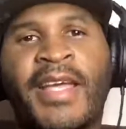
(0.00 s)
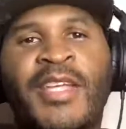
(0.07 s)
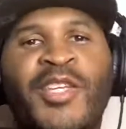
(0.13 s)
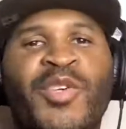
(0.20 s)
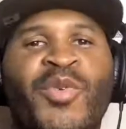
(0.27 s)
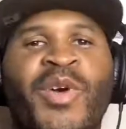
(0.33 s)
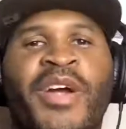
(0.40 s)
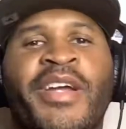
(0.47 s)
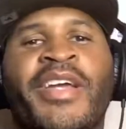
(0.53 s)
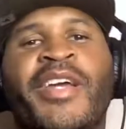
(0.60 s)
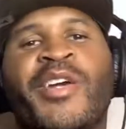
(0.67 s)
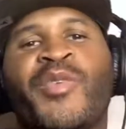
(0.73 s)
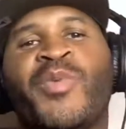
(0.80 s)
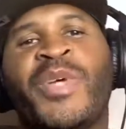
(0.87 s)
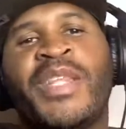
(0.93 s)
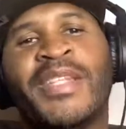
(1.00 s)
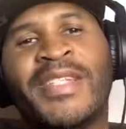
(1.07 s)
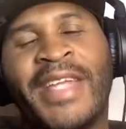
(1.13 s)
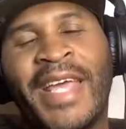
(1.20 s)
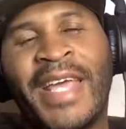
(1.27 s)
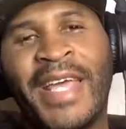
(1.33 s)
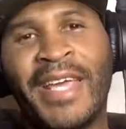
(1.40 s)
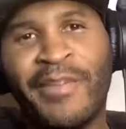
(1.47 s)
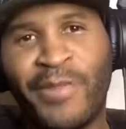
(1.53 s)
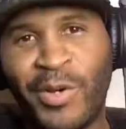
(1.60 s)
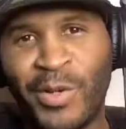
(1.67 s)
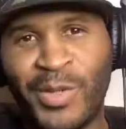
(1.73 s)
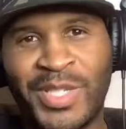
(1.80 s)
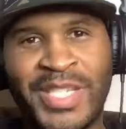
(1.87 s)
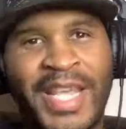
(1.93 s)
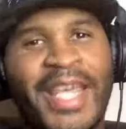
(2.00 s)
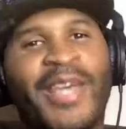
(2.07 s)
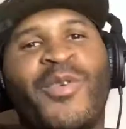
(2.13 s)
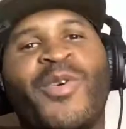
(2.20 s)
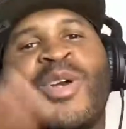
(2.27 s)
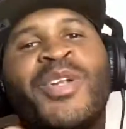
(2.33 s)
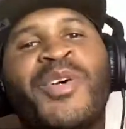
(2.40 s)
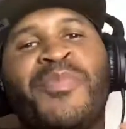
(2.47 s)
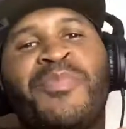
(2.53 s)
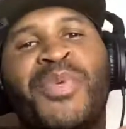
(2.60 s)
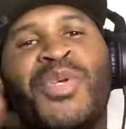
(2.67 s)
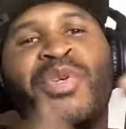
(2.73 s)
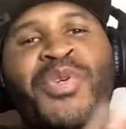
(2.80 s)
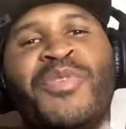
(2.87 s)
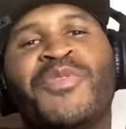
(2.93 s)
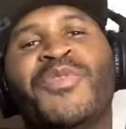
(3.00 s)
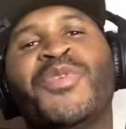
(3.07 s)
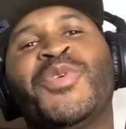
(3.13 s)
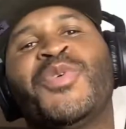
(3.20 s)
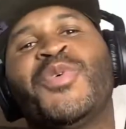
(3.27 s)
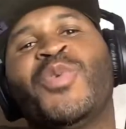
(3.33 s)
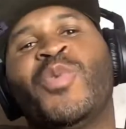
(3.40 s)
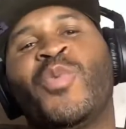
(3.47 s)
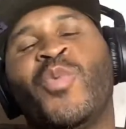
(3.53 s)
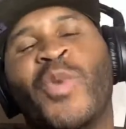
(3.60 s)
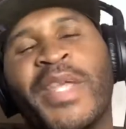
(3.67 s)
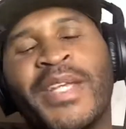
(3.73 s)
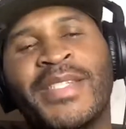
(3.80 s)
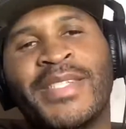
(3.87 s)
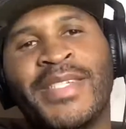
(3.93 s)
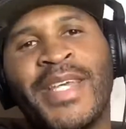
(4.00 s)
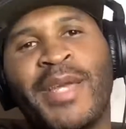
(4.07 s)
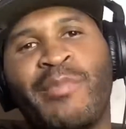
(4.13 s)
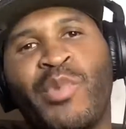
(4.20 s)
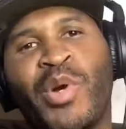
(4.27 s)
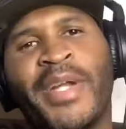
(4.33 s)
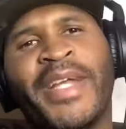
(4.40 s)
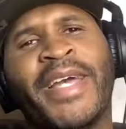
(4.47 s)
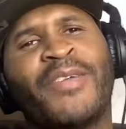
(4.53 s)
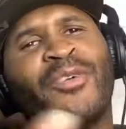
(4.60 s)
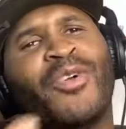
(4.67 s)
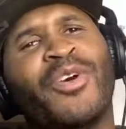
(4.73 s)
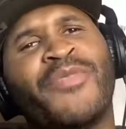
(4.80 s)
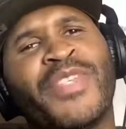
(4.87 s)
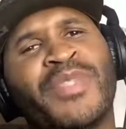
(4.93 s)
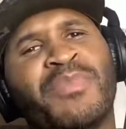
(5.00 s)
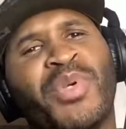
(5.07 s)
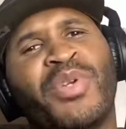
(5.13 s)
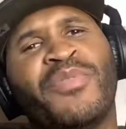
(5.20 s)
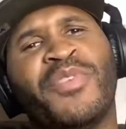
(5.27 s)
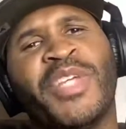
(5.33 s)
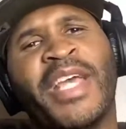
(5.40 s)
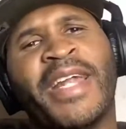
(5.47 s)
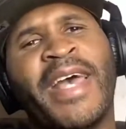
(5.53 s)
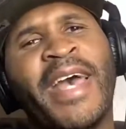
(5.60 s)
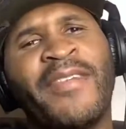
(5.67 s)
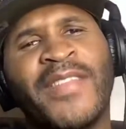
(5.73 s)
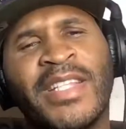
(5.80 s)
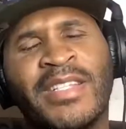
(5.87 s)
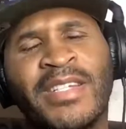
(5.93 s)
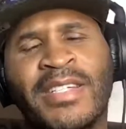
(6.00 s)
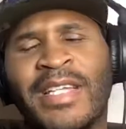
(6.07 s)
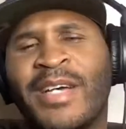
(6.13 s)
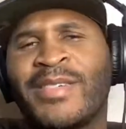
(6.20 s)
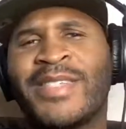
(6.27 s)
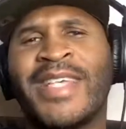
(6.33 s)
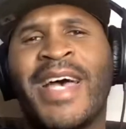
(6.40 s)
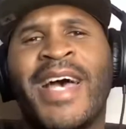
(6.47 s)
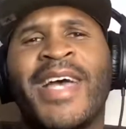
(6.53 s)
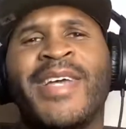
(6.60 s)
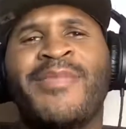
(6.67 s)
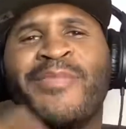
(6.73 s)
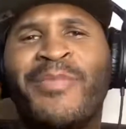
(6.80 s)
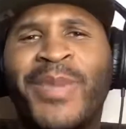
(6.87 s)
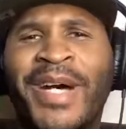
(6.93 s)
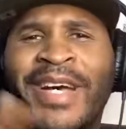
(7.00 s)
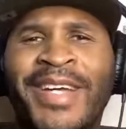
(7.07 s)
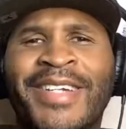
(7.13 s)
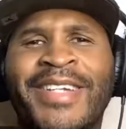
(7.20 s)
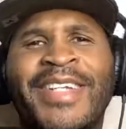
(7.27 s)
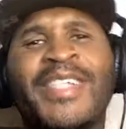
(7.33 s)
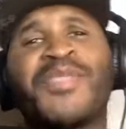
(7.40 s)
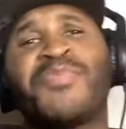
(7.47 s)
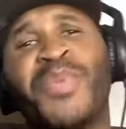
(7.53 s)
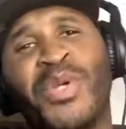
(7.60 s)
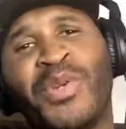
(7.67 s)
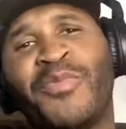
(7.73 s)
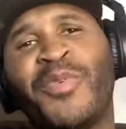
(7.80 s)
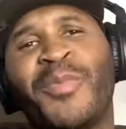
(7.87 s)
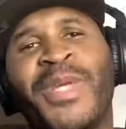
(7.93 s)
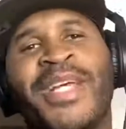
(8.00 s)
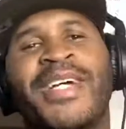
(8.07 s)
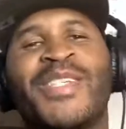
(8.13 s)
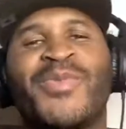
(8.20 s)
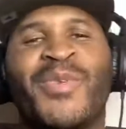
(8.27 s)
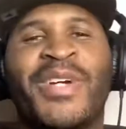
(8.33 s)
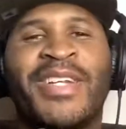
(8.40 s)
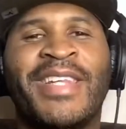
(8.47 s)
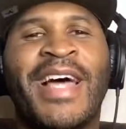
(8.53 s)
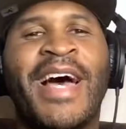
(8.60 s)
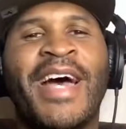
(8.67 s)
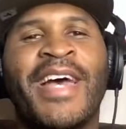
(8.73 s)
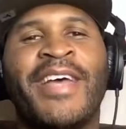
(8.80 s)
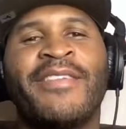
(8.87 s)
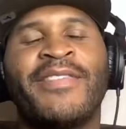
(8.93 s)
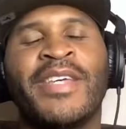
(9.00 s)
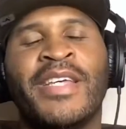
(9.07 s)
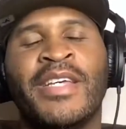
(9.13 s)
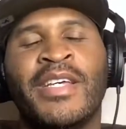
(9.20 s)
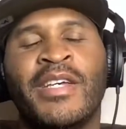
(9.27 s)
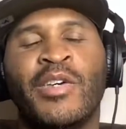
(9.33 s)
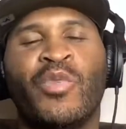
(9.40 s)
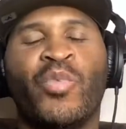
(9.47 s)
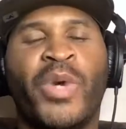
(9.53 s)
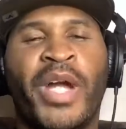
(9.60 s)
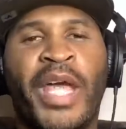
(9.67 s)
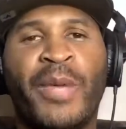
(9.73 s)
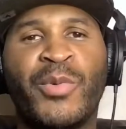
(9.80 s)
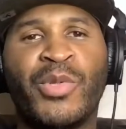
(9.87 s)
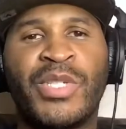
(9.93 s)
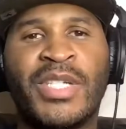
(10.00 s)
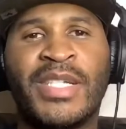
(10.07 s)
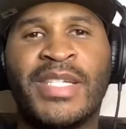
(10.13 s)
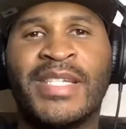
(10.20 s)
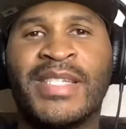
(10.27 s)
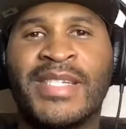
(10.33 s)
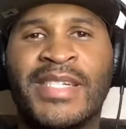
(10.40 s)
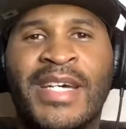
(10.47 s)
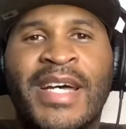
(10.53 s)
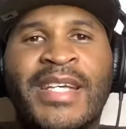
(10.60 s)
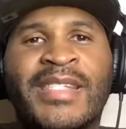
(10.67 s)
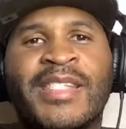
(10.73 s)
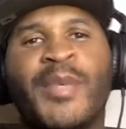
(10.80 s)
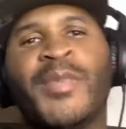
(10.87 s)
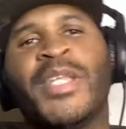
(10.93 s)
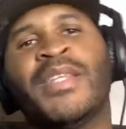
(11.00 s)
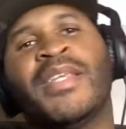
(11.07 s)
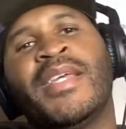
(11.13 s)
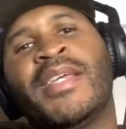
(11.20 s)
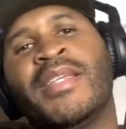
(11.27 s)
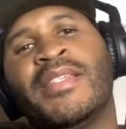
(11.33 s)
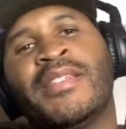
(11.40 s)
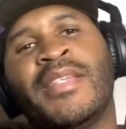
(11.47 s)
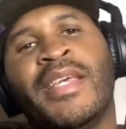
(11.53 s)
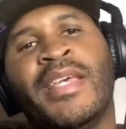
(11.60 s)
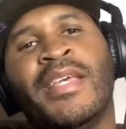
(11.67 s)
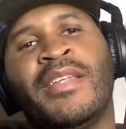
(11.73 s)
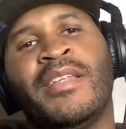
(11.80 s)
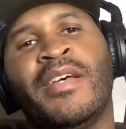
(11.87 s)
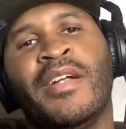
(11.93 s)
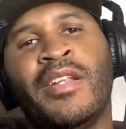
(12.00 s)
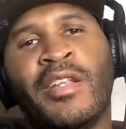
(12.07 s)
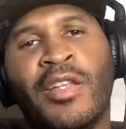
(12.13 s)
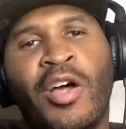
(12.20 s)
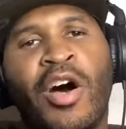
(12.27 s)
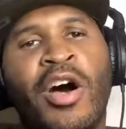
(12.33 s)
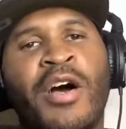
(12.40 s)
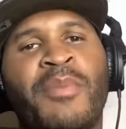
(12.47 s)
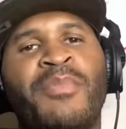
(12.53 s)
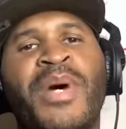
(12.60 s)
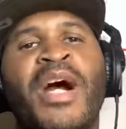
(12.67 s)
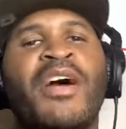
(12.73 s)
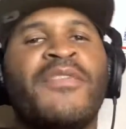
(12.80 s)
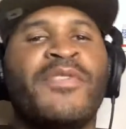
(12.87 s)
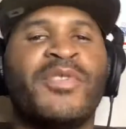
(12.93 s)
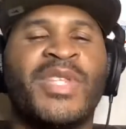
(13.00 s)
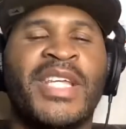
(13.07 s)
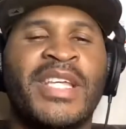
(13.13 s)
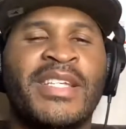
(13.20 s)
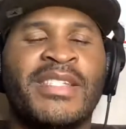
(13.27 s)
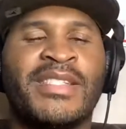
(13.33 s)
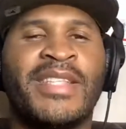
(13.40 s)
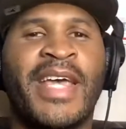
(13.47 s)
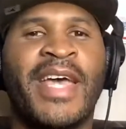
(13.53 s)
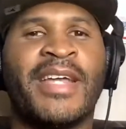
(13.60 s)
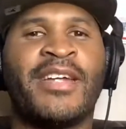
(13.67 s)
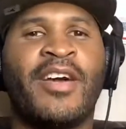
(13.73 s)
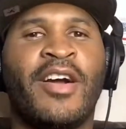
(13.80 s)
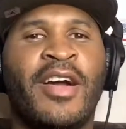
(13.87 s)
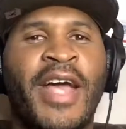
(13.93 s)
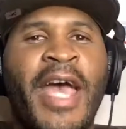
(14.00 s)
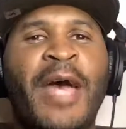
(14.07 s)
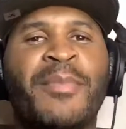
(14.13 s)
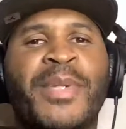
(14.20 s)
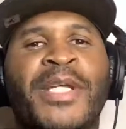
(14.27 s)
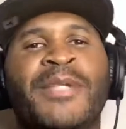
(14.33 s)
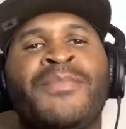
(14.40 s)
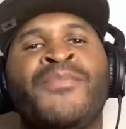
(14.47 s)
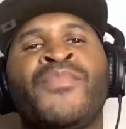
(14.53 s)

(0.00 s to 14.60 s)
you are here with Dave Jose on a beautiful Wednesday morning. I don't know if it's beautiful yet. I haven't looked outside, but it's beautiful because we're alive. We're able to discuss some of the things in law, powerful things that are happening.